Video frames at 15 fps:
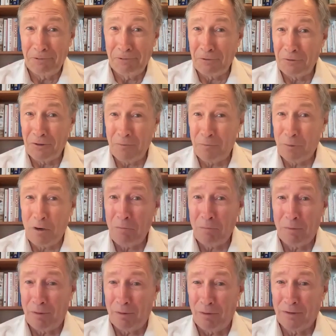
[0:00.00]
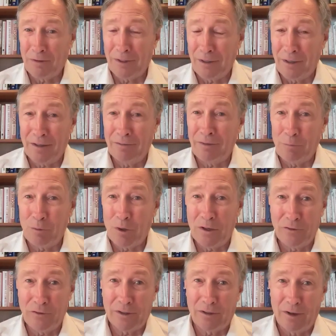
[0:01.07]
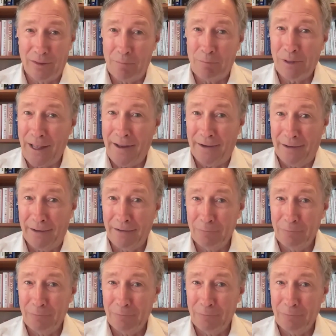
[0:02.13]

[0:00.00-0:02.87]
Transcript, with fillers: is they probably looked at every project on the planet